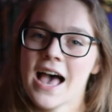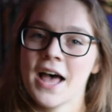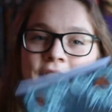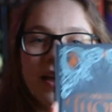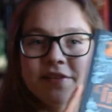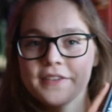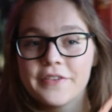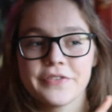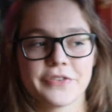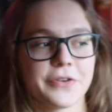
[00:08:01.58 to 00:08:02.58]
And this
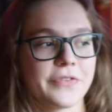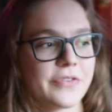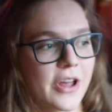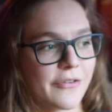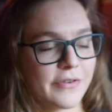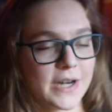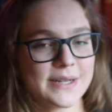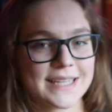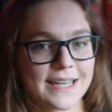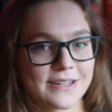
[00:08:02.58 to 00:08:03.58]
is just a fairy
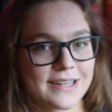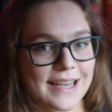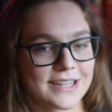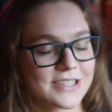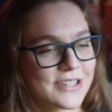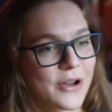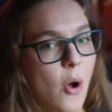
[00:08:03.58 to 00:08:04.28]
tale collection